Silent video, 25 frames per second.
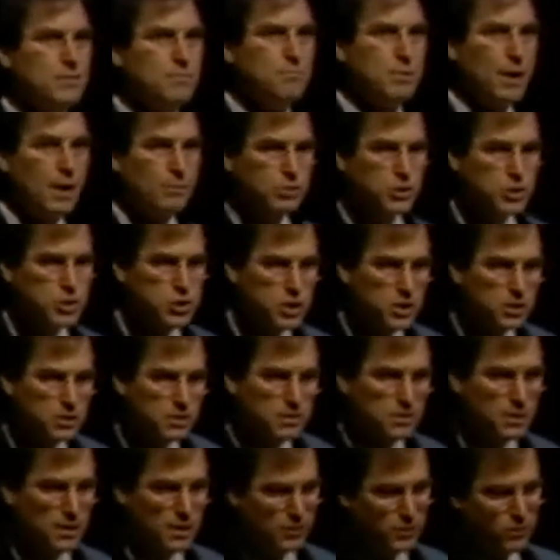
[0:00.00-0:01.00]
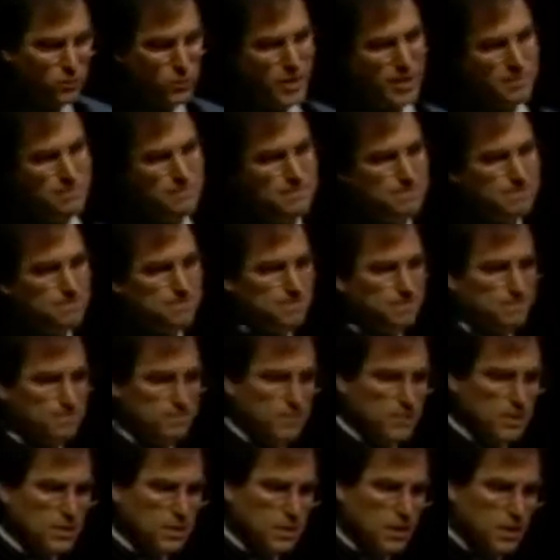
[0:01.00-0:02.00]
publishing on the web.
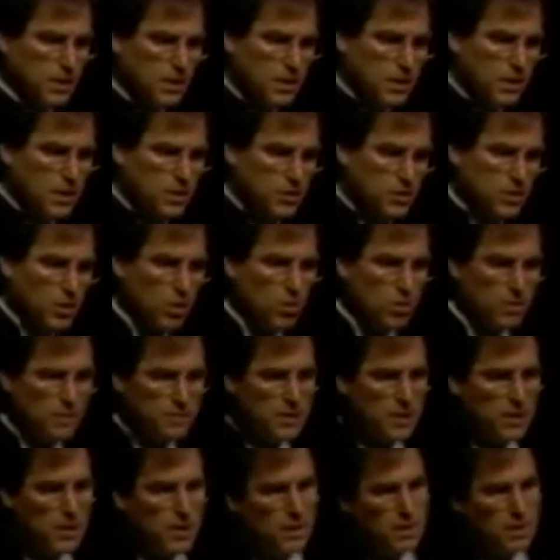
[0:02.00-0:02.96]
So